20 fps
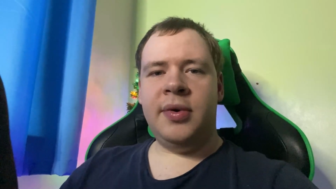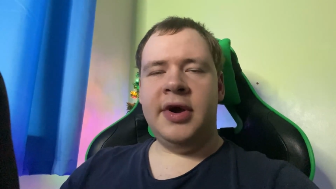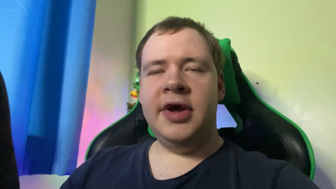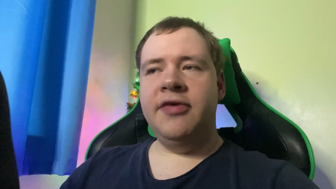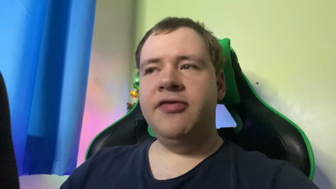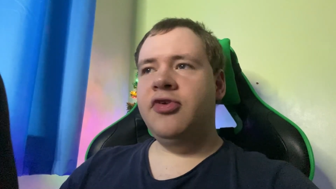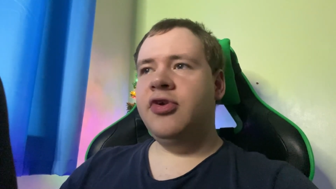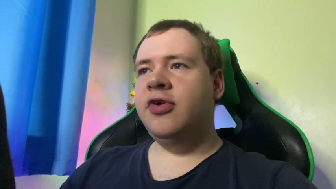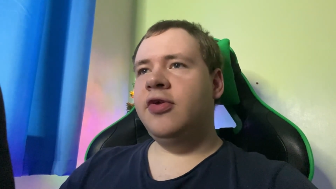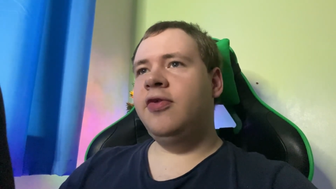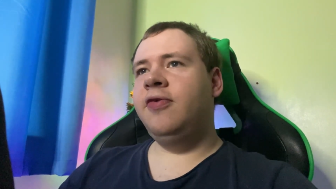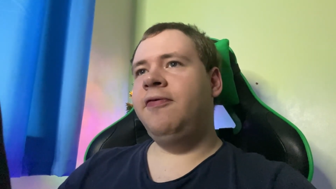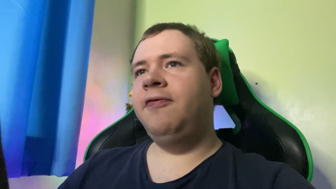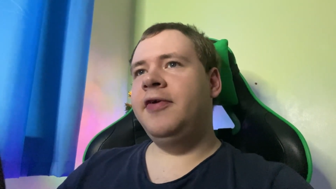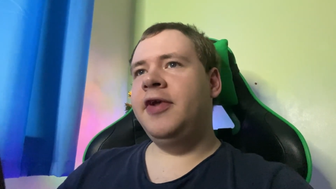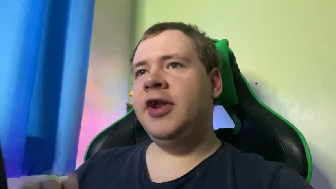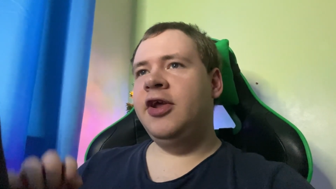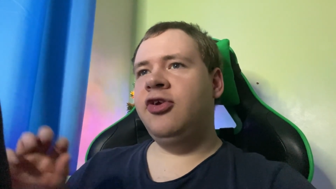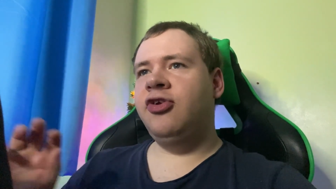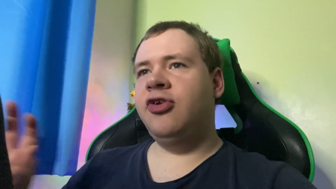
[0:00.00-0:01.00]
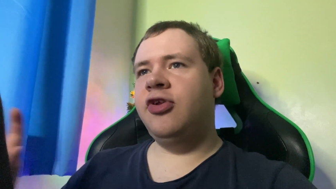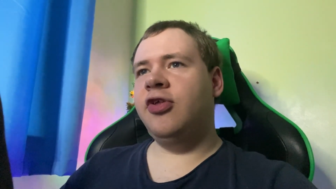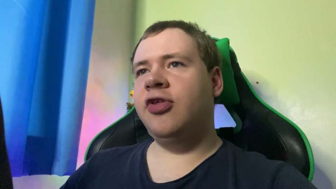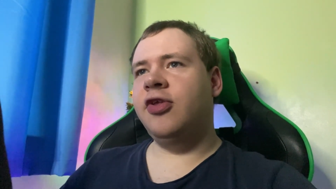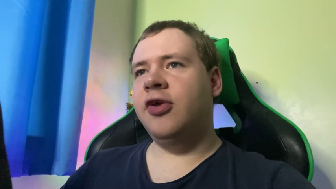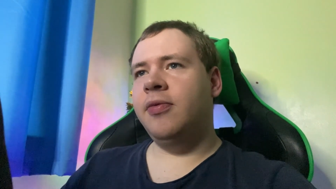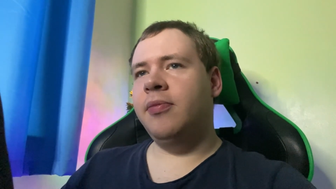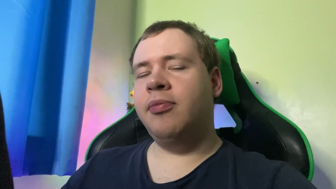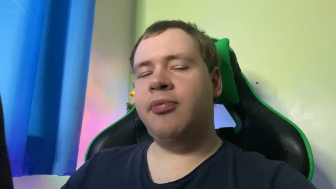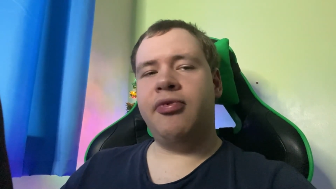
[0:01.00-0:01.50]
I've just finished
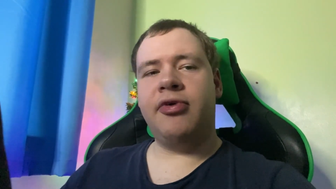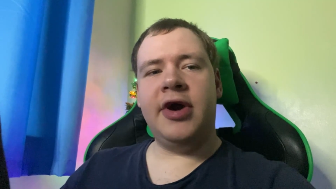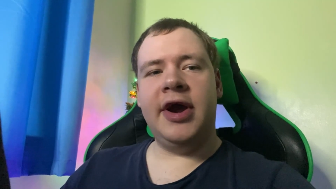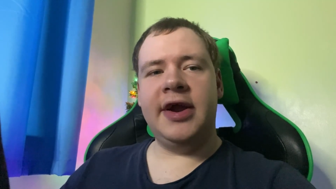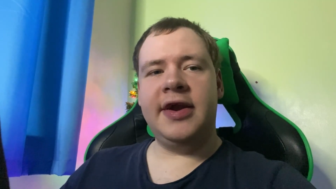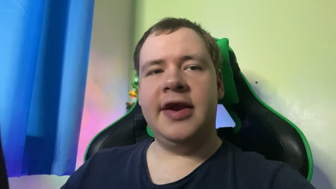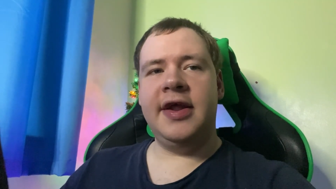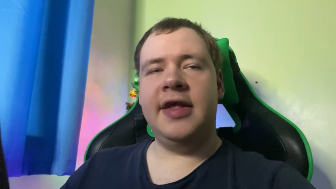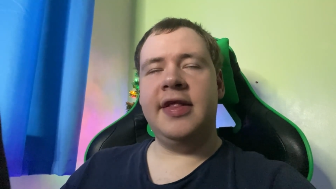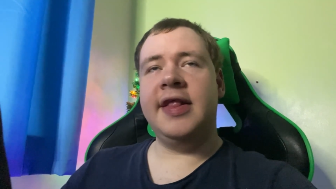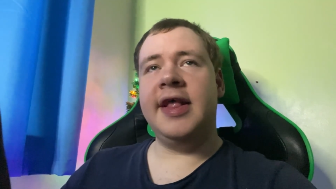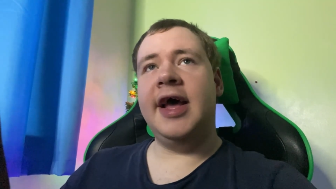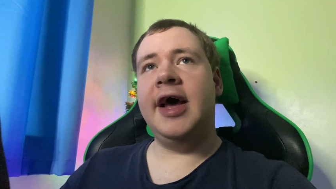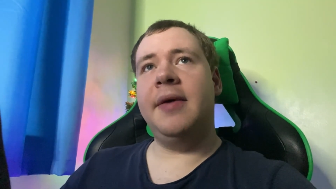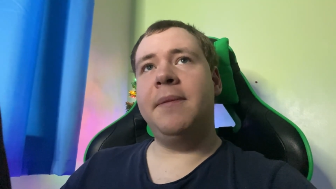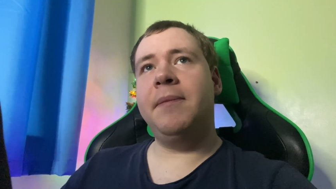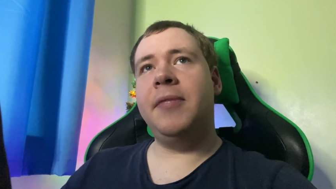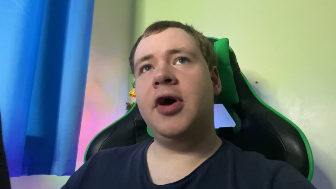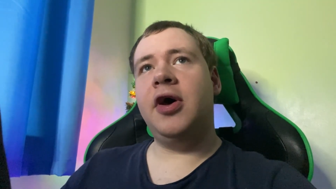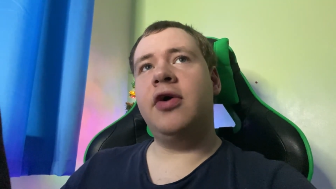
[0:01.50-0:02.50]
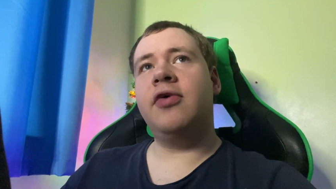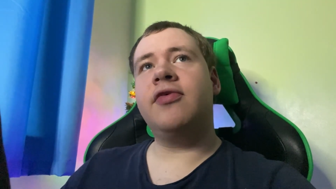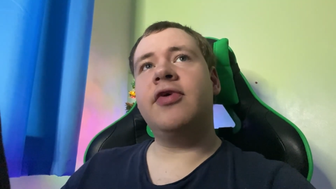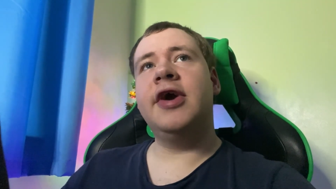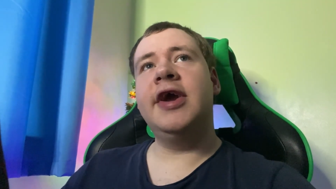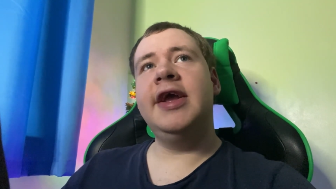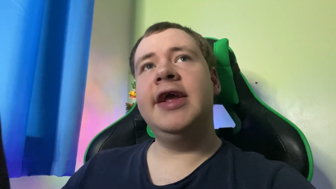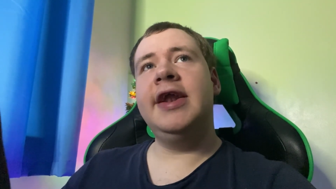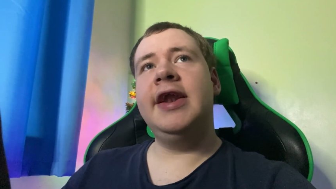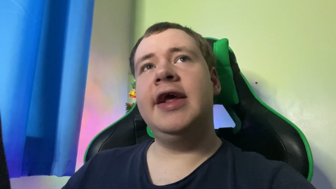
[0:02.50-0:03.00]
some practice at
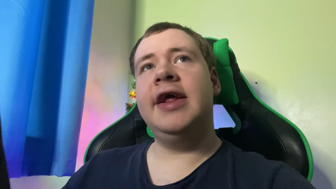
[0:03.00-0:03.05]
Bahrain.